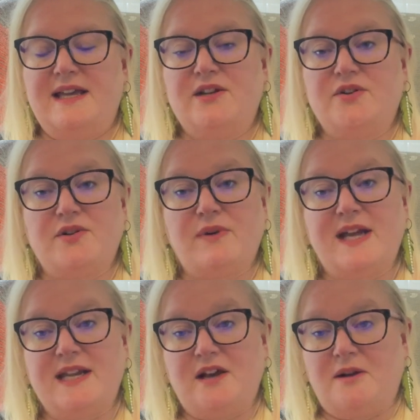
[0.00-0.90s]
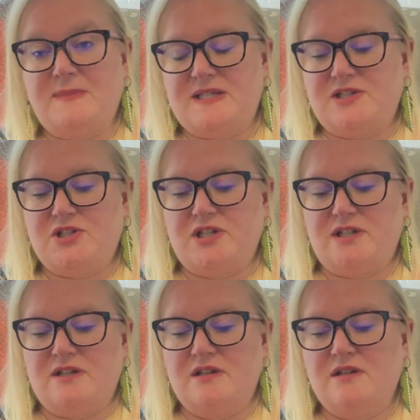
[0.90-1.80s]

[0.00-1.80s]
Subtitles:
entered a writing competition